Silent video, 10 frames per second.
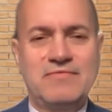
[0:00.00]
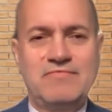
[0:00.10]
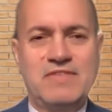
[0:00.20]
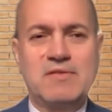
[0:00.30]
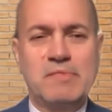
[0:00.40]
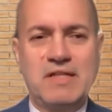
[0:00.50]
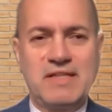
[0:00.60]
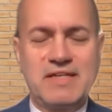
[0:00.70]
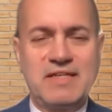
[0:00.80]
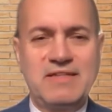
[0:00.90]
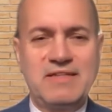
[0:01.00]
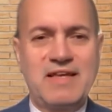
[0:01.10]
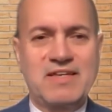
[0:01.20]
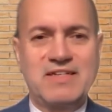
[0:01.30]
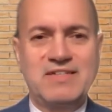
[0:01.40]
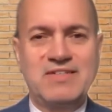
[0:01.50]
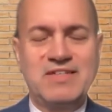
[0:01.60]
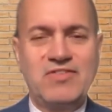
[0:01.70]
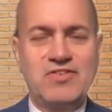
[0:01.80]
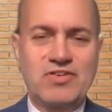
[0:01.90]
visibility, they can
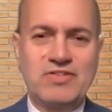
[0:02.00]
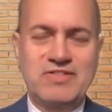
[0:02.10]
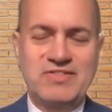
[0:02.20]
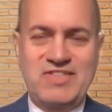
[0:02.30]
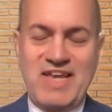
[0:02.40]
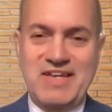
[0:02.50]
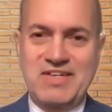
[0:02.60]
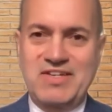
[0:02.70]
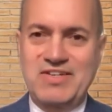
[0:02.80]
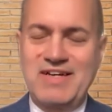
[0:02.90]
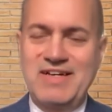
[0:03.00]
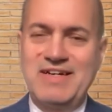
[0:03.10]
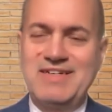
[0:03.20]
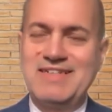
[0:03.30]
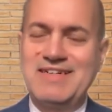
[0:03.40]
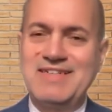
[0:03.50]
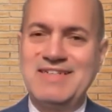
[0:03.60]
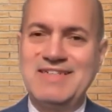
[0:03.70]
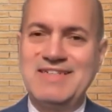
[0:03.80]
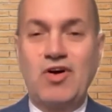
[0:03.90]
either take
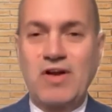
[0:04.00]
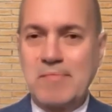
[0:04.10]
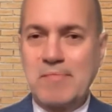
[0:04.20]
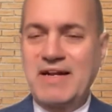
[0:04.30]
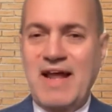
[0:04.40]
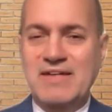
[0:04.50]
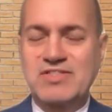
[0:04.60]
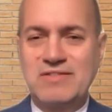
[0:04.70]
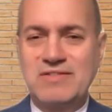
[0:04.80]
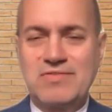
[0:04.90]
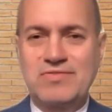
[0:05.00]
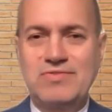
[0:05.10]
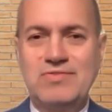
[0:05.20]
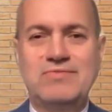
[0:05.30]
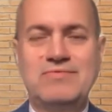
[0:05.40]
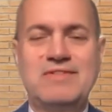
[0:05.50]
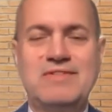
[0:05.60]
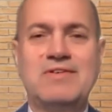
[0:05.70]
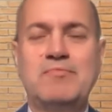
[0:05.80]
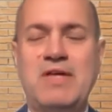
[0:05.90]
an automated action through, you
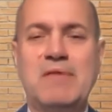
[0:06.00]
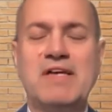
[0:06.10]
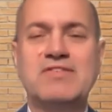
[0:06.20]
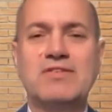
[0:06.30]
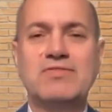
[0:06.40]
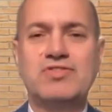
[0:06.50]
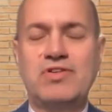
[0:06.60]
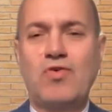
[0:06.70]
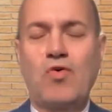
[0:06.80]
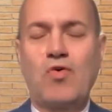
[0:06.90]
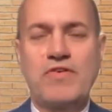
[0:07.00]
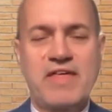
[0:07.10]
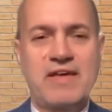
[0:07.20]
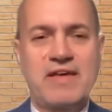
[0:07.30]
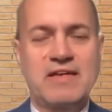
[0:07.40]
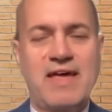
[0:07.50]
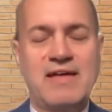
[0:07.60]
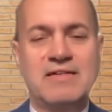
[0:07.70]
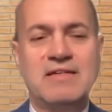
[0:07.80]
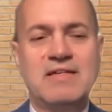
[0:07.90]
know, a PMA solution, or they
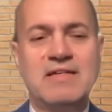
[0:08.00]
can